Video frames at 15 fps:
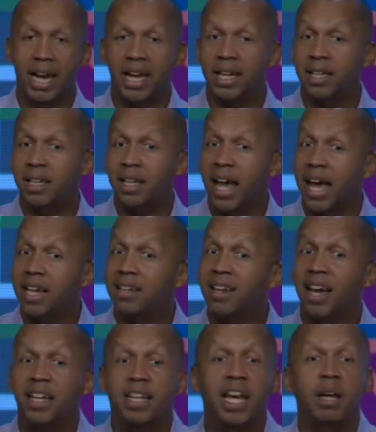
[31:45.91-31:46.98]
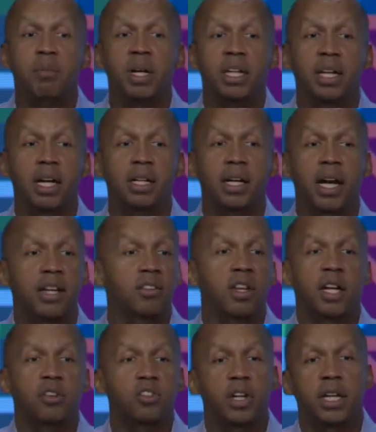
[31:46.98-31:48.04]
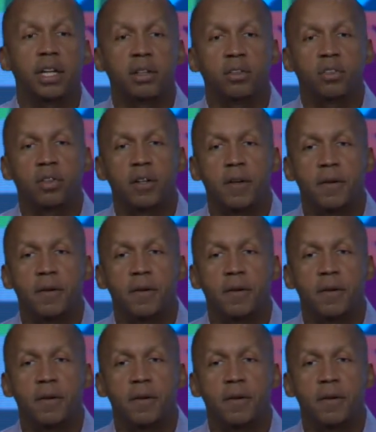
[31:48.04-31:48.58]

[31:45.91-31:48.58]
And that dynamic has not changed.